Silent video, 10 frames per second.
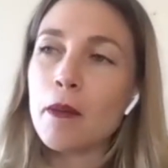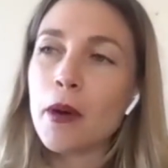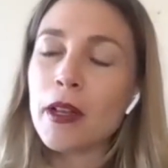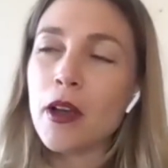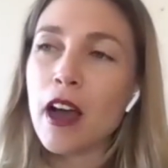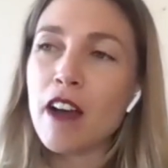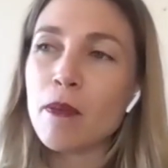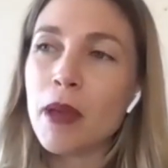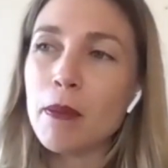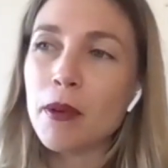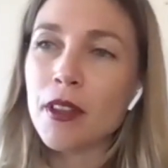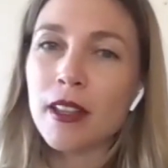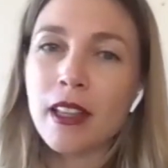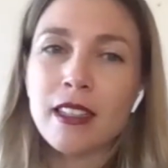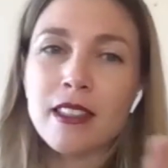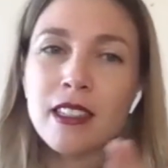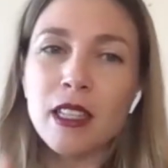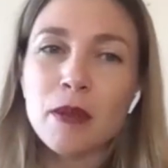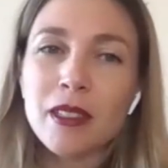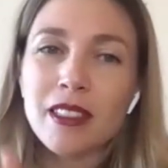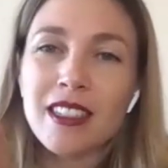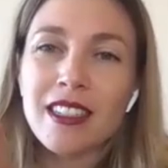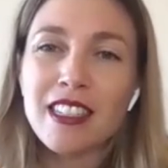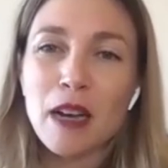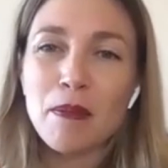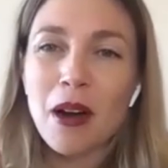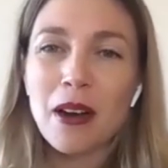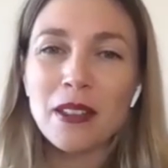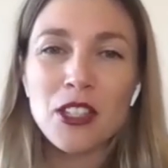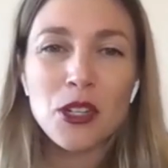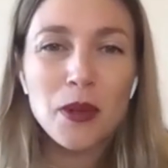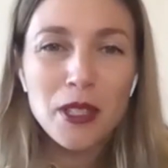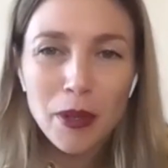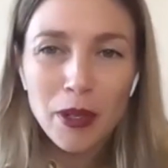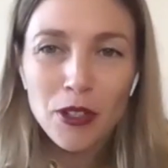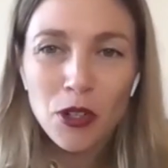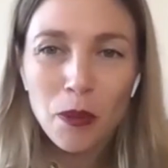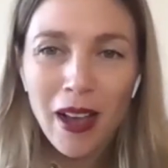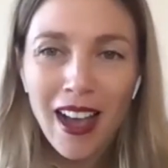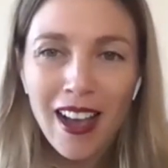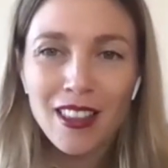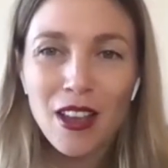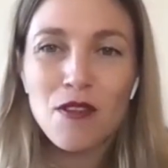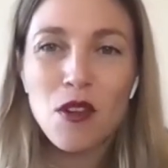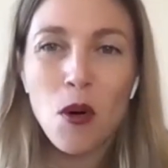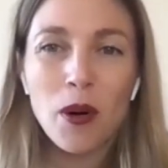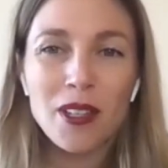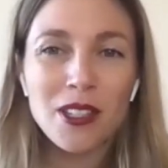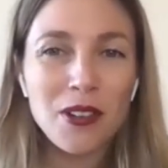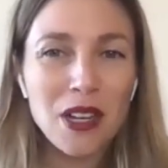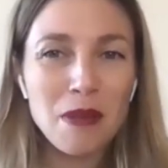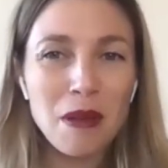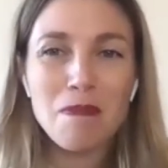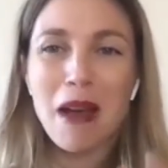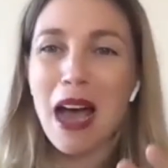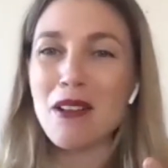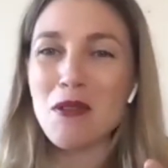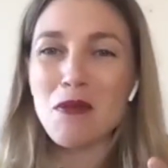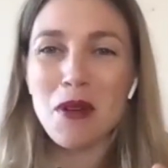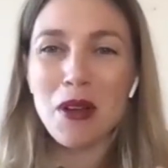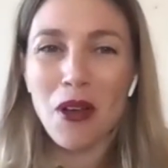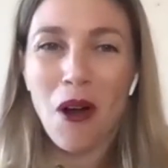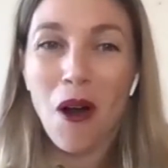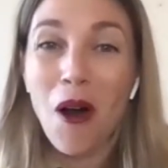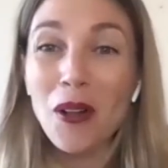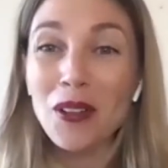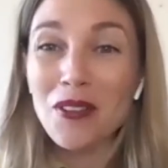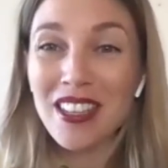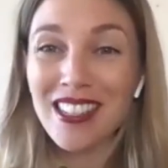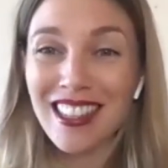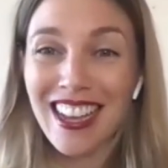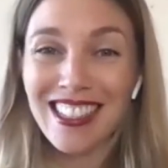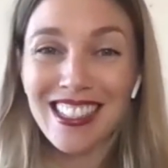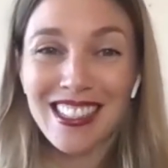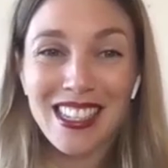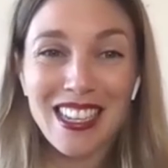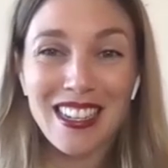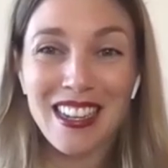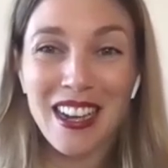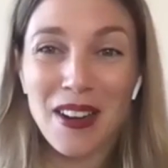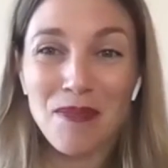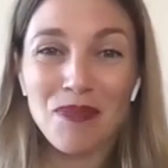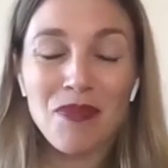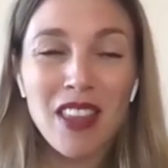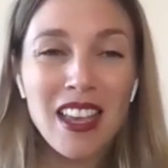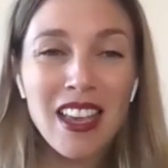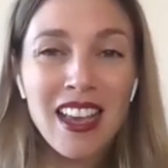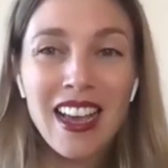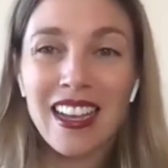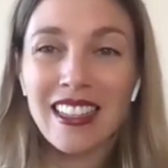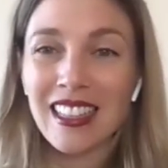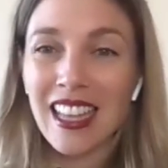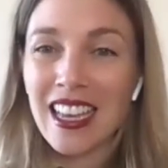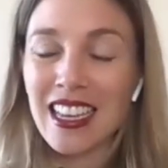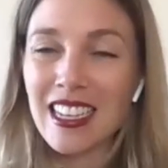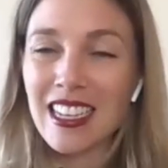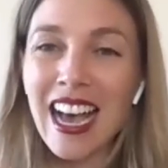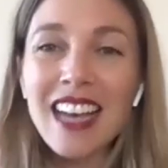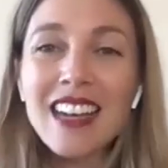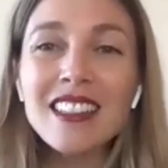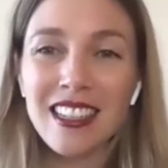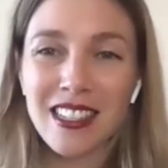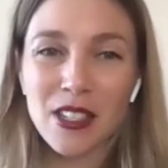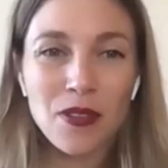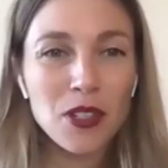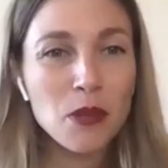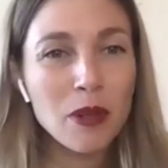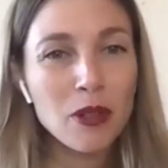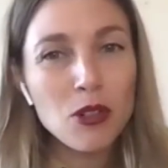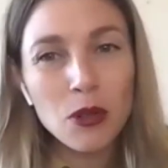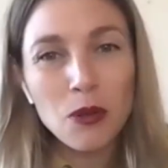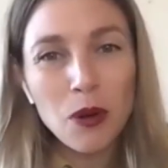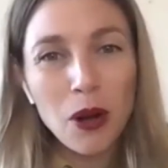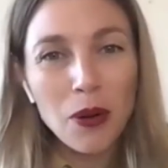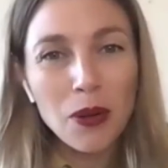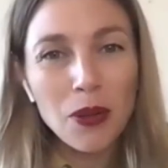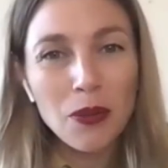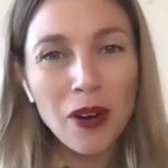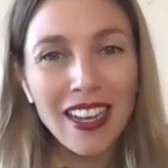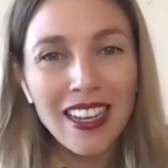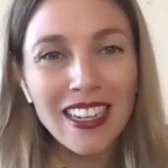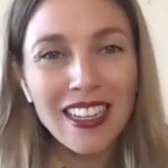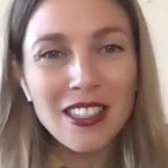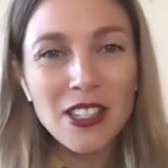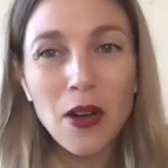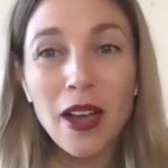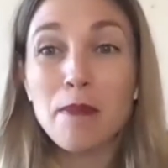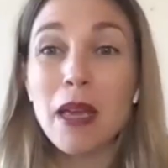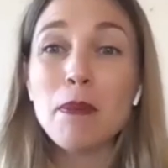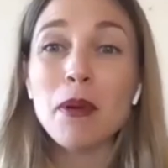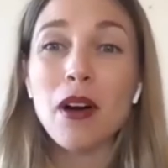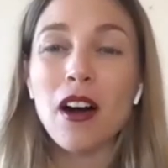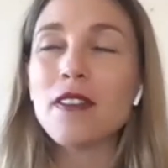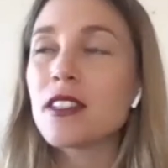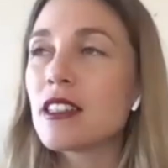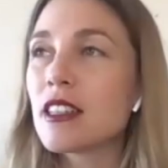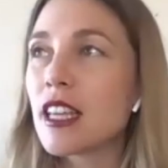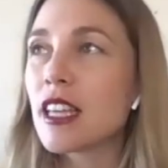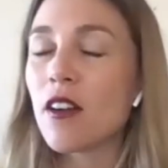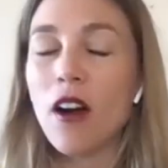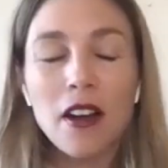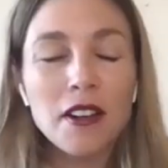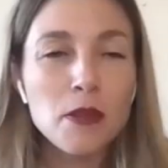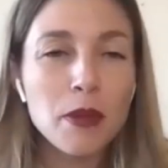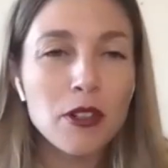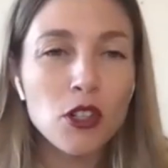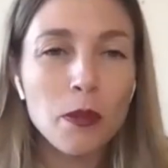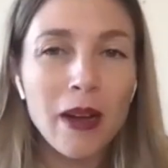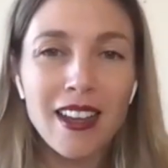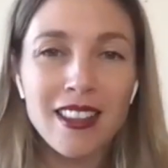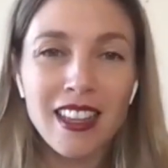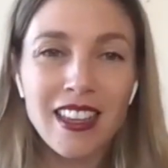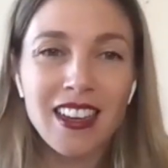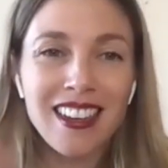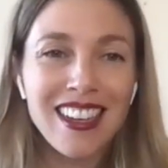when you have people that like deliberately step onto a spiritual path, of course they're going to be met with all of these lessons and, um, and like catalysts for spiritual growth. Right. And so, and people often that are on a spiritual path, like